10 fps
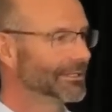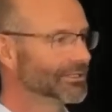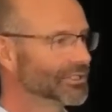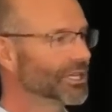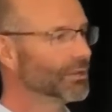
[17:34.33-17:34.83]

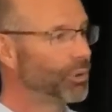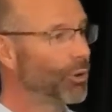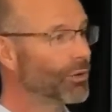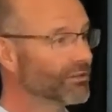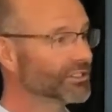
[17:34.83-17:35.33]
So the
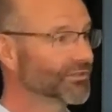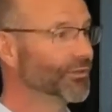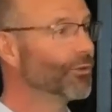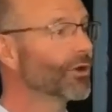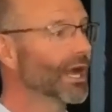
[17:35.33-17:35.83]
importance
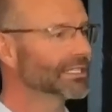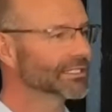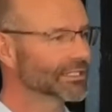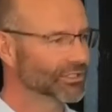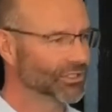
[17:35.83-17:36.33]
for
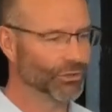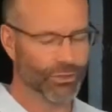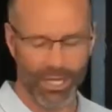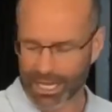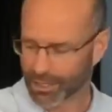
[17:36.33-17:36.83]
us
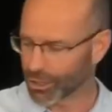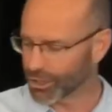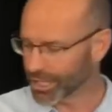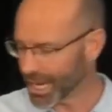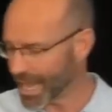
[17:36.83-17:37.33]
to look at our